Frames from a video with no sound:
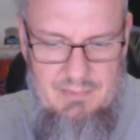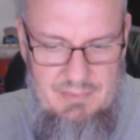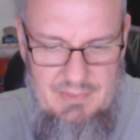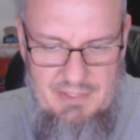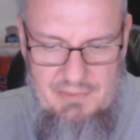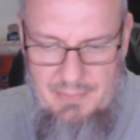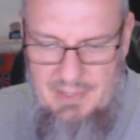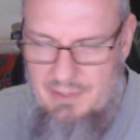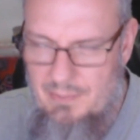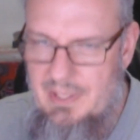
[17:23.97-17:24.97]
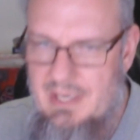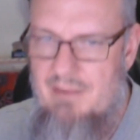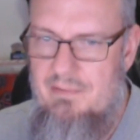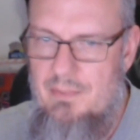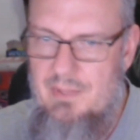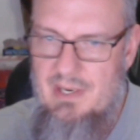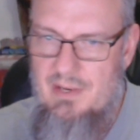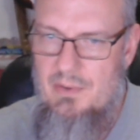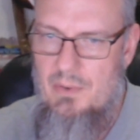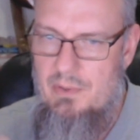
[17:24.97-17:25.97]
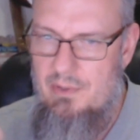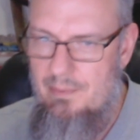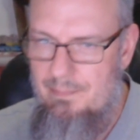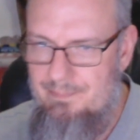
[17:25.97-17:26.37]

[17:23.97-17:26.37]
next week or week after when I go to order them.